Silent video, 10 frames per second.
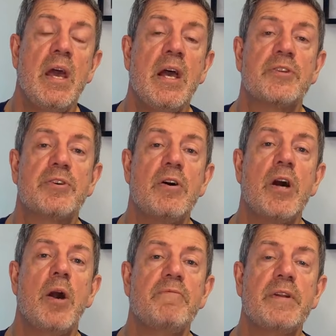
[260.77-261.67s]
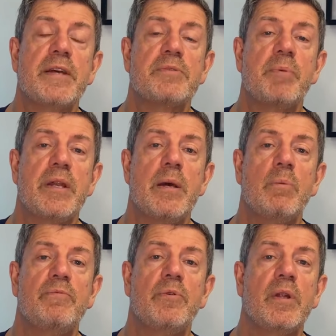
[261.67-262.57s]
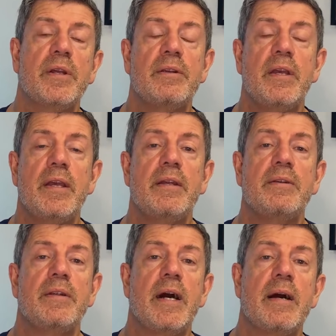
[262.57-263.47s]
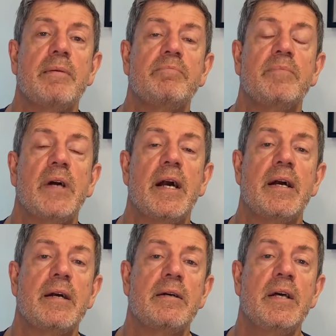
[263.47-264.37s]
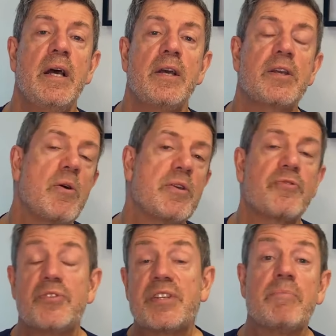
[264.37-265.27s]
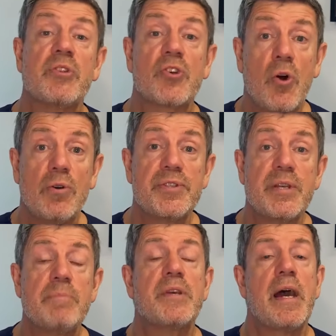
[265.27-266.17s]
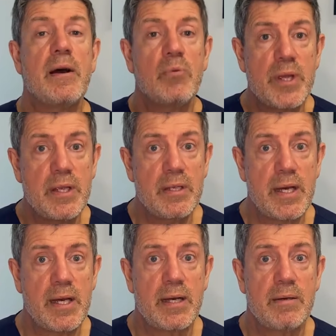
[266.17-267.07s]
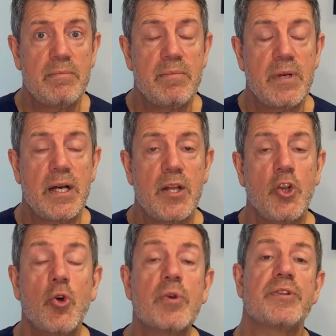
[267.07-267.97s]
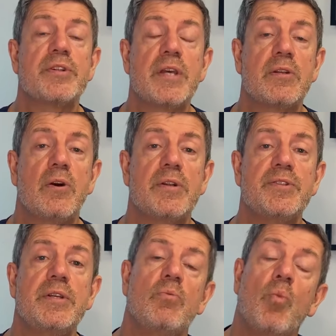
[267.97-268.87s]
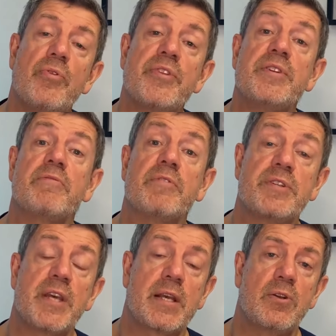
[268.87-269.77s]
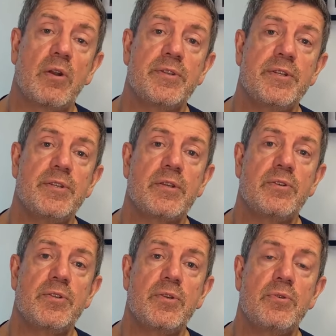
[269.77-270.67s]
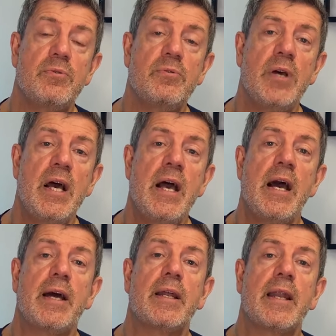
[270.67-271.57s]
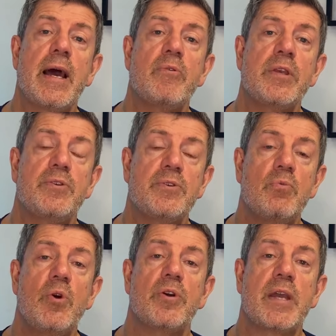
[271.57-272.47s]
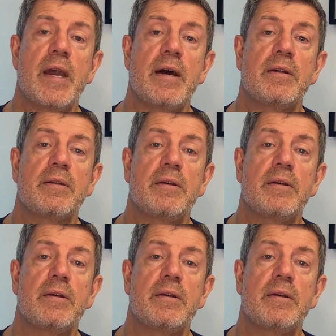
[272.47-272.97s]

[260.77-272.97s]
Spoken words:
So hopefully that's been helpful in going through some of the concepts, how we look at the technology, what the different technologies can do, and allowing you to work out